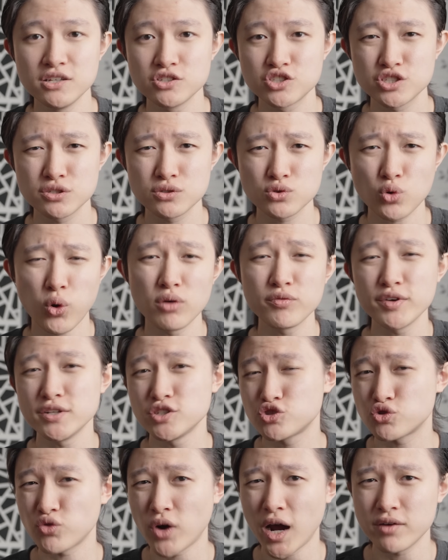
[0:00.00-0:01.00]
inch, twelve
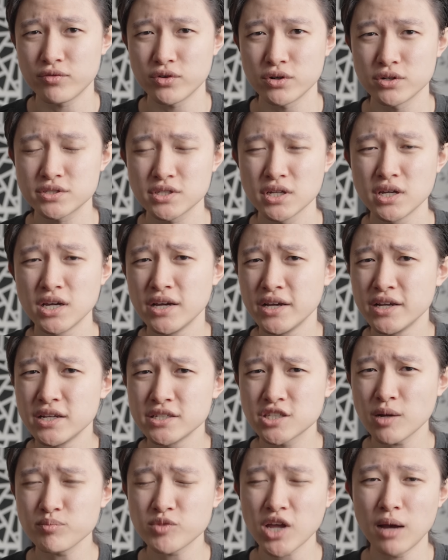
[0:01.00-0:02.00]
inch drivers
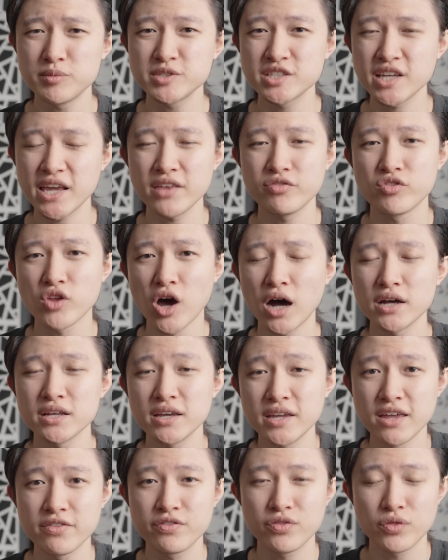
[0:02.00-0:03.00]
sometimes
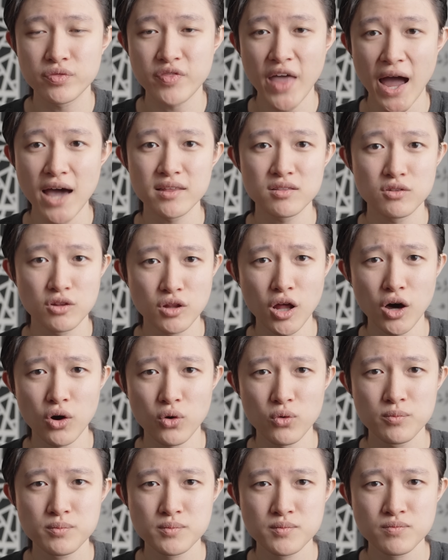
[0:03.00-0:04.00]
cannot hit that
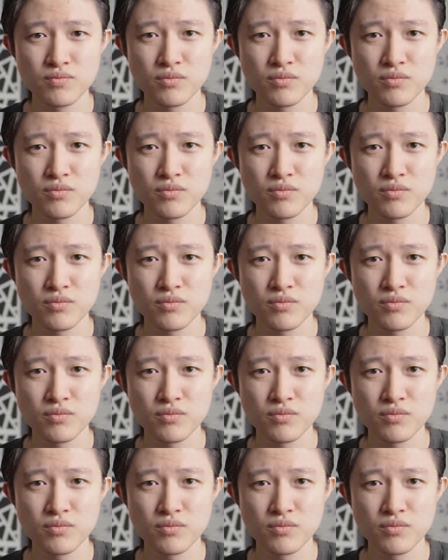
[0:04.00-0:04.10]
low.